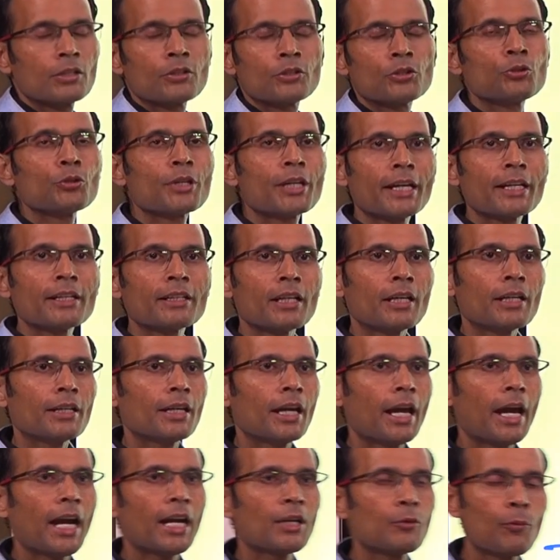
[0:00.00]
you can
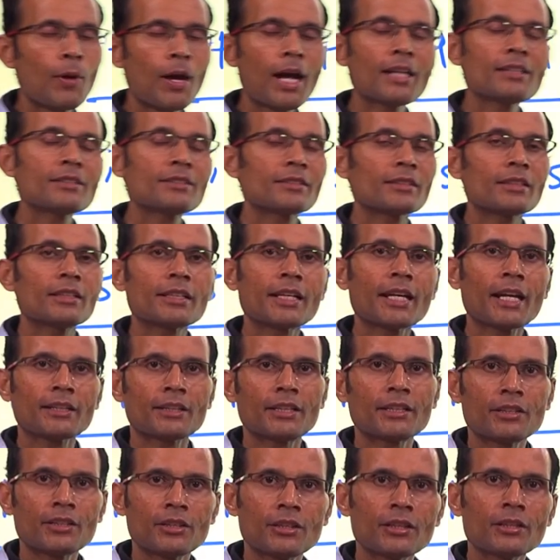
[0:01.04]
advance a
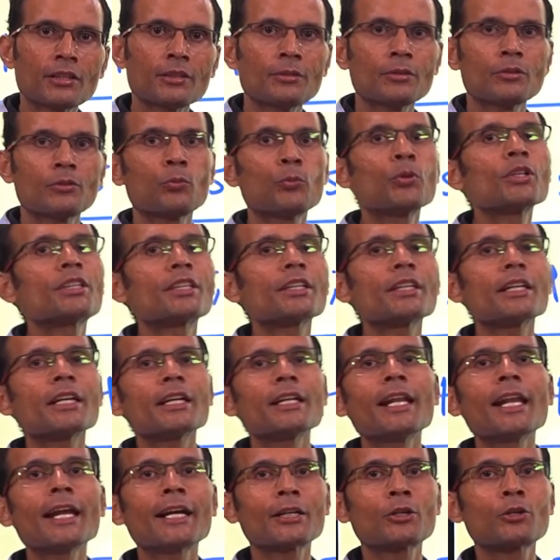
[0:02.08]
catheter with
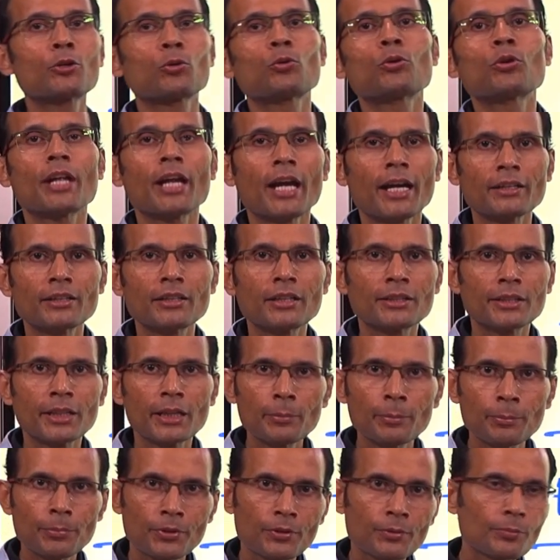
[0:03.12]
electrode at the
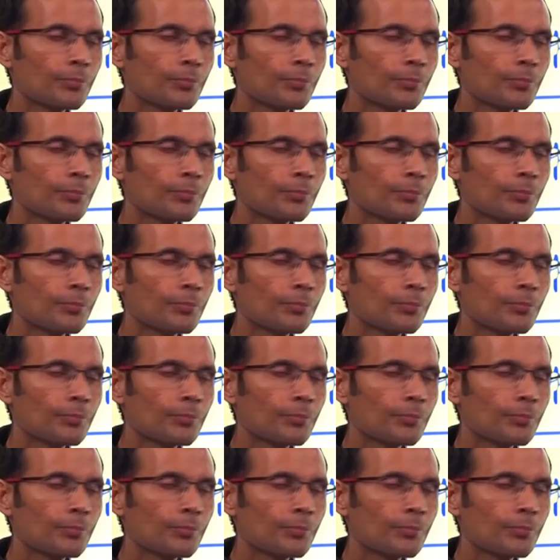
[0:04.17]
tip,